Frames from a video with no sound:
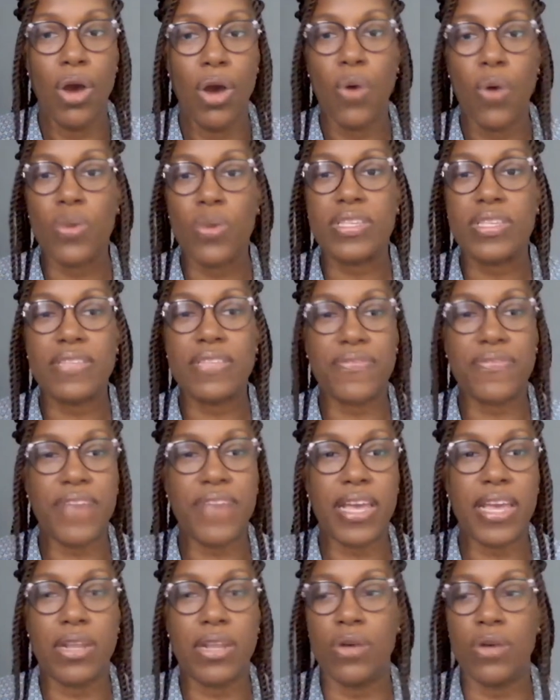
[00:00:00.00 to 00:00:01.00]
was to
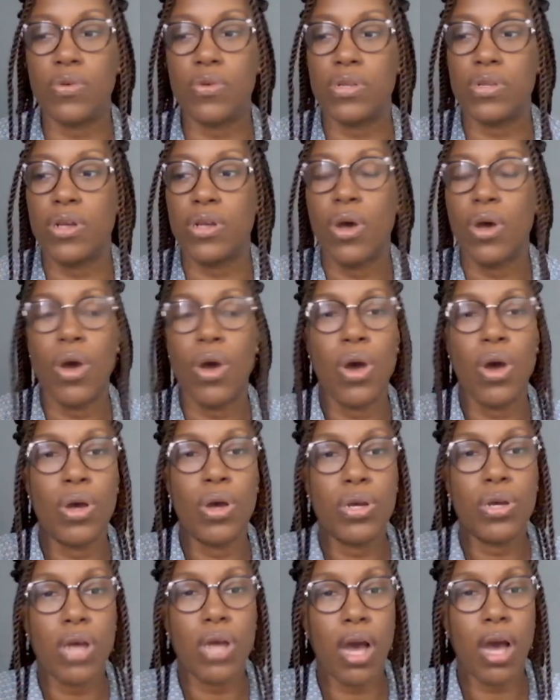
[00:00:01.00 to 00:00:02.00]
find out,
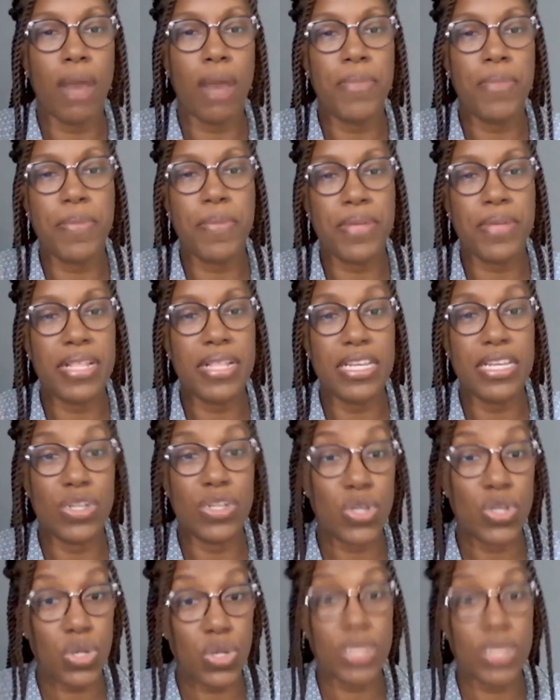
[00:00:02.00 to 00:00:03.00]
are people
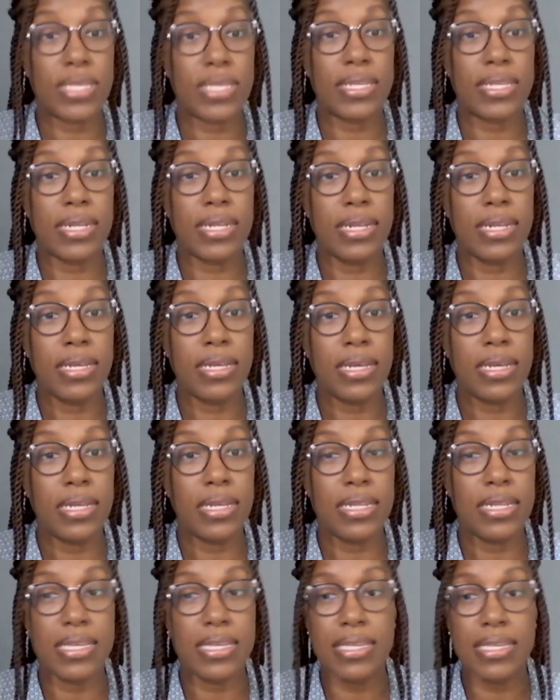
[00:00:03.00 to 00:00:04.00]
interested in
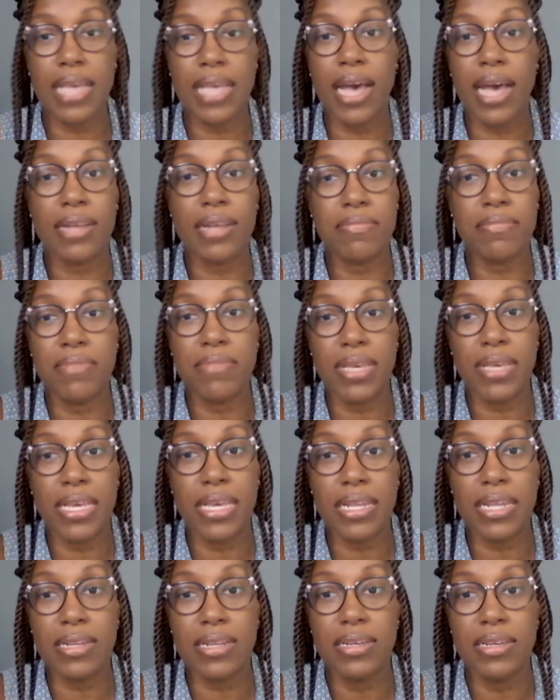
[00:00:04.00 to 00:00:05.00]
these
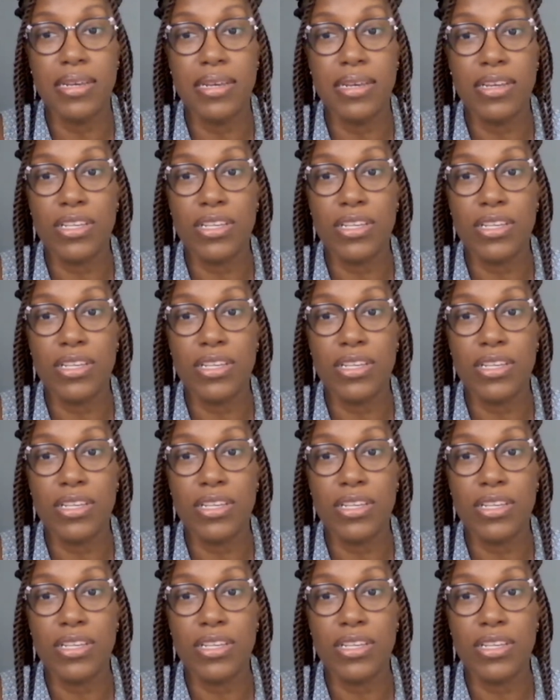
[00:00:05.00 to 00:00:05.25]
handmade